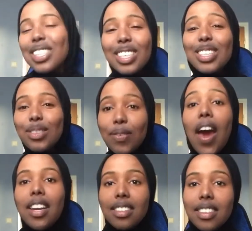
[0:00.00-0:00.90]
it's
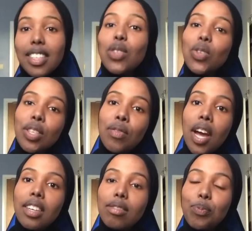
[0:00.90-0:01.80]
fine. It's really
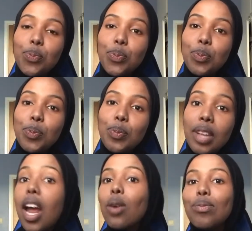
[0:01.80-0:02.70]
fine.
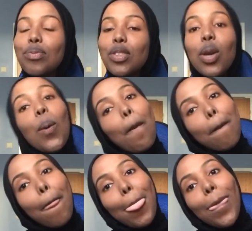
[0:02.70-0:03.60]
Now, so
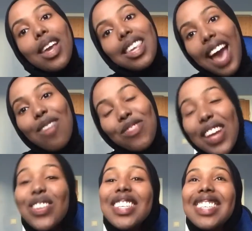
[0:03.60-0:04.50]
yeah,
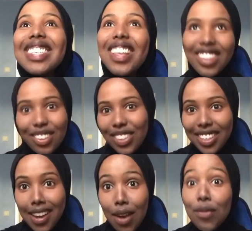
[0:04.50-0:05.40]
that was the
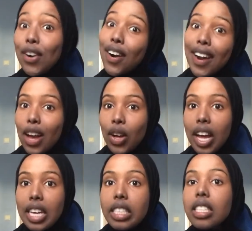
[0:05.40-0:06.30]
video for now,
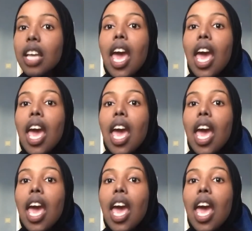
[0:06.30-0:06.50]
guys.